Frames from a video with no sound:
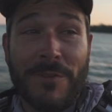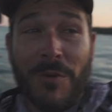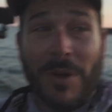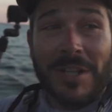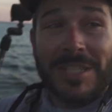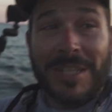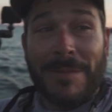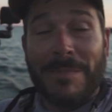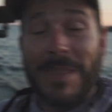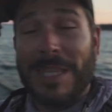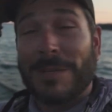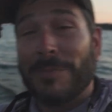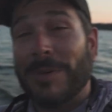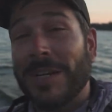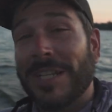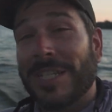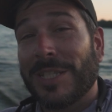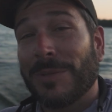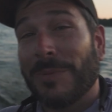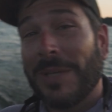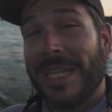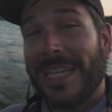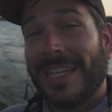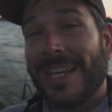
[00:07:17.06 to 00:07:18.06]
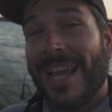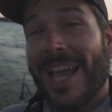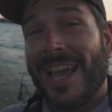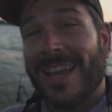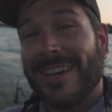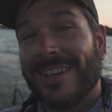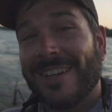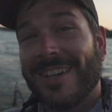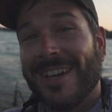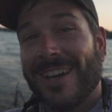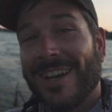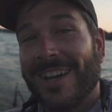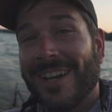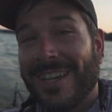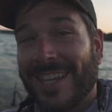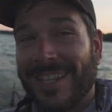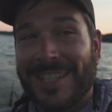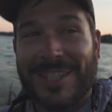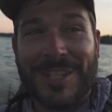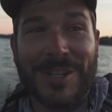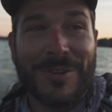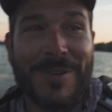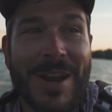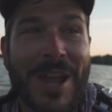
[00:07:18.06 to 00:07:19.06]
if you want something that's pretty sweet and uh,
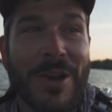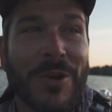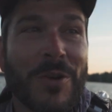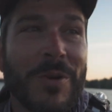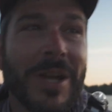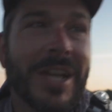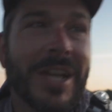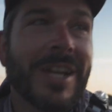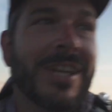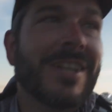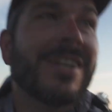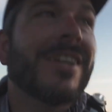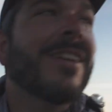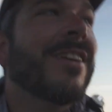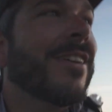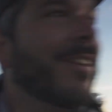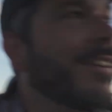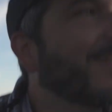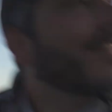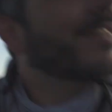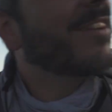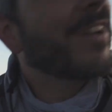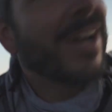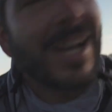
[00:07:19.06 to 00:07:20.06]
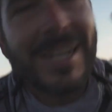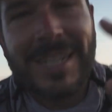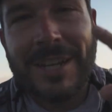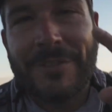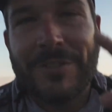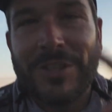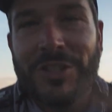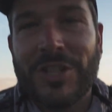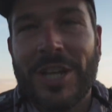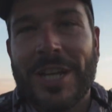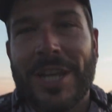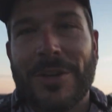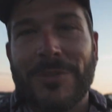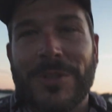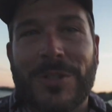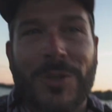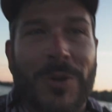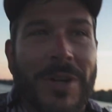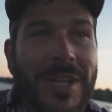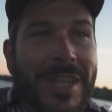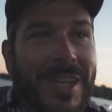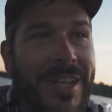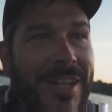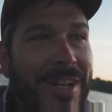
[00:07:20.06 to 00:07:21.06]
gets you around quick, I definitely check out the
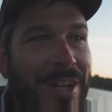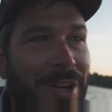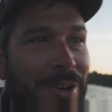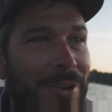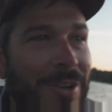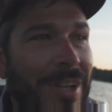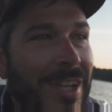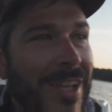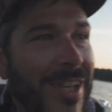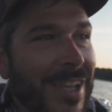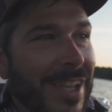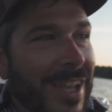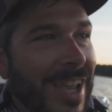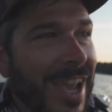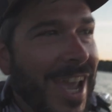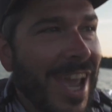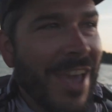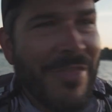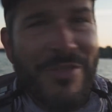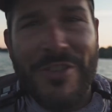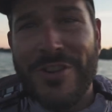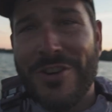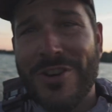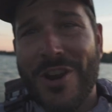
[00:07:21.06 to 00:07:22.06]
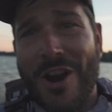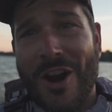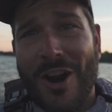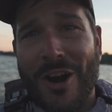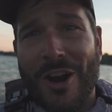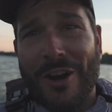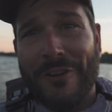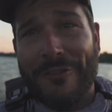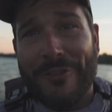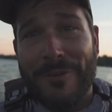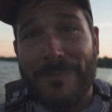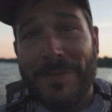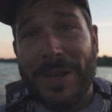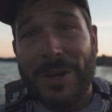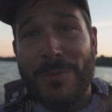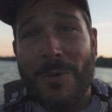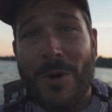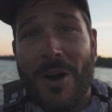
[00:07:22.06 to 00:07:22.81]
Torqeedo and the Knarr for big